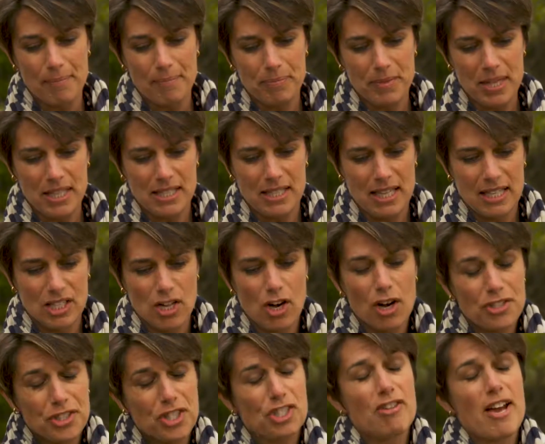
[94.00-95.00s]
this
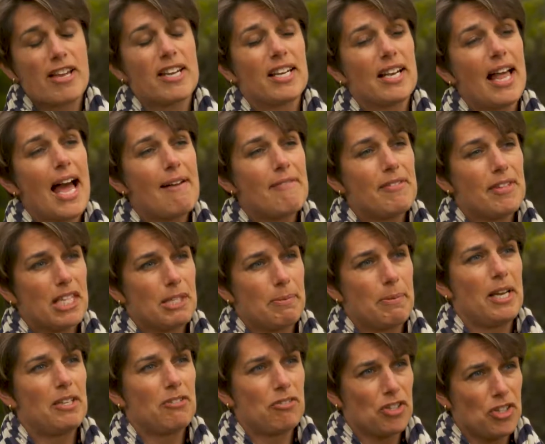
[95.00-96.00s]
concentrated larvae that's been
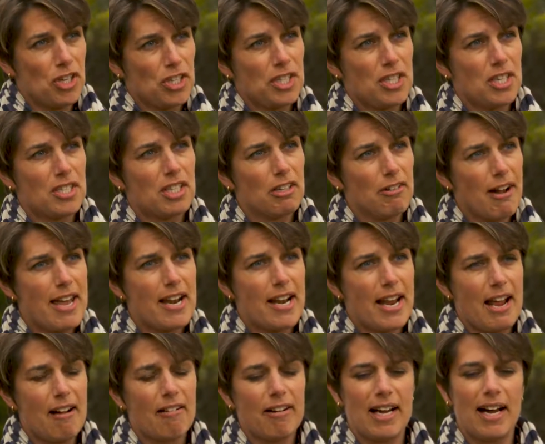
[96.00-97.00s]
introduced to this degraded
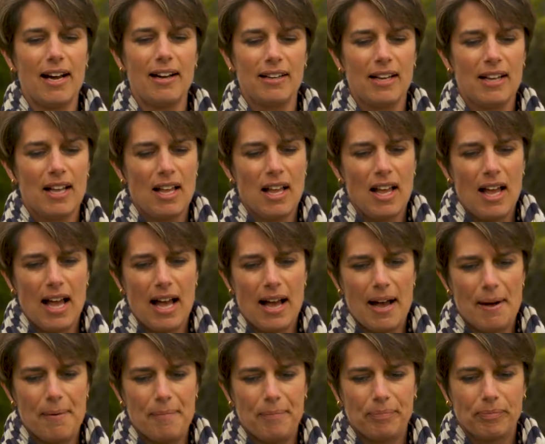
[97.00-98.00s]
area
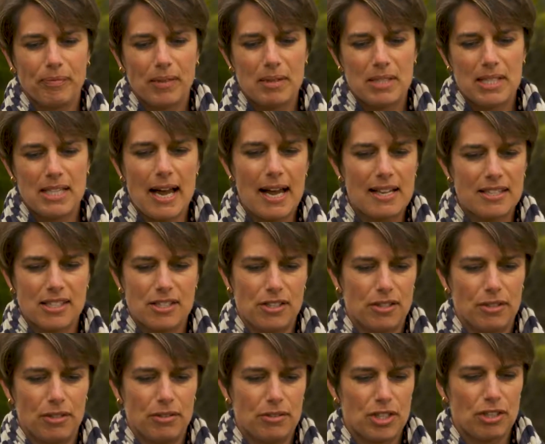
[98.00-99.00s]
starts
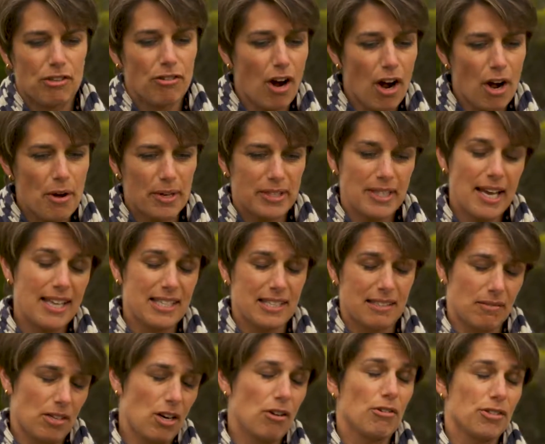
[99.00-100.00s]
to grow.
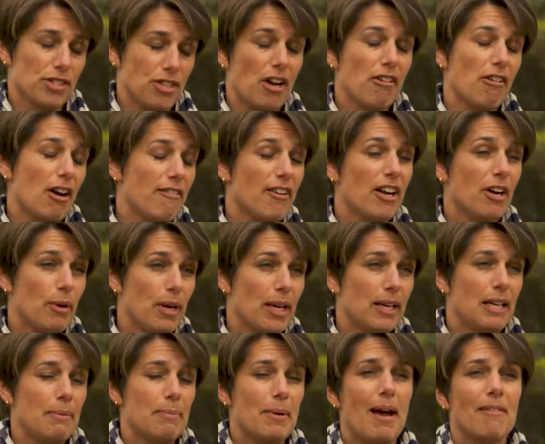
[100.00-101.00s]
Corals don't grow very
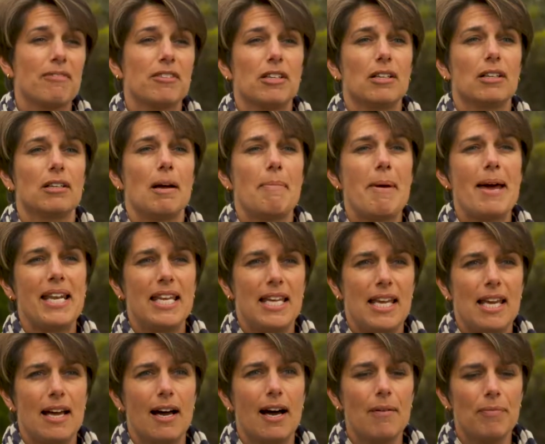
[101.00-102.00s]
quickly, but after about a
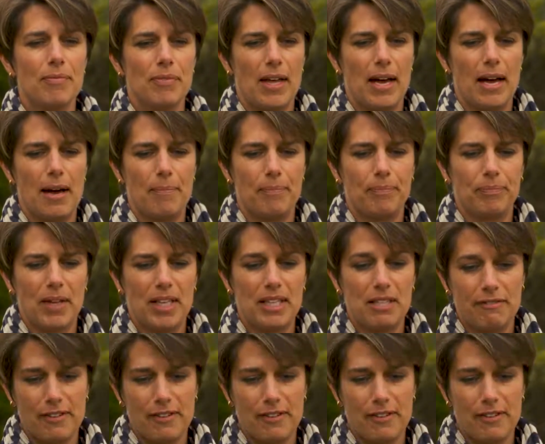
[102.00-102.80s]
year, in the